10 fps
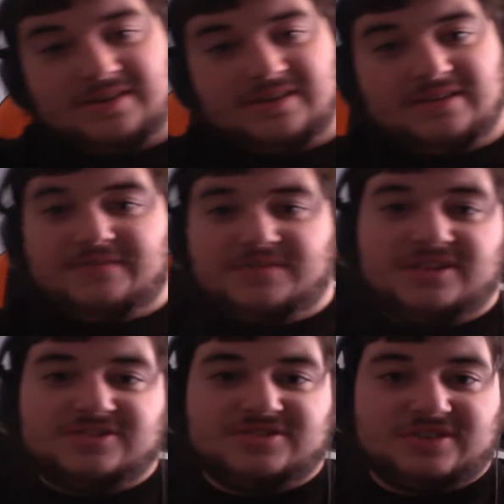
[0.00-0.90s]
For those
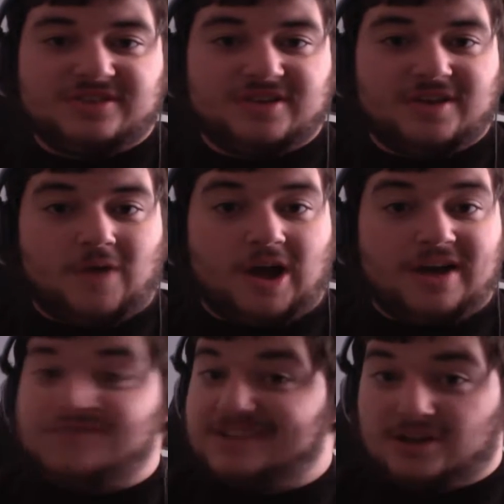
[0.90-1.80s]
of you who don't know, I
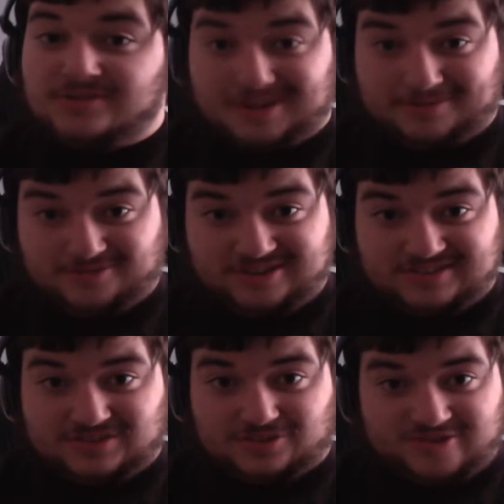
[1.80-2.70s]
already own Time
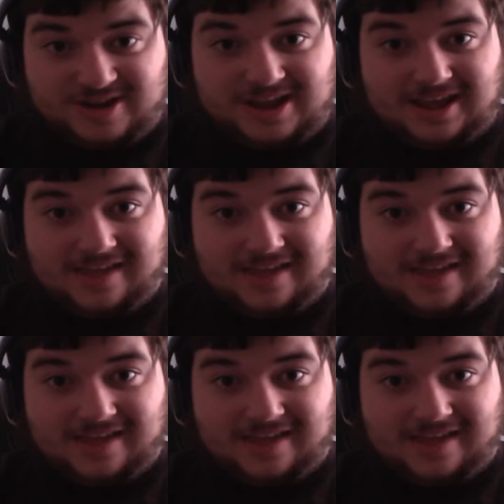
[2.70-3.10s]
Crisis 3.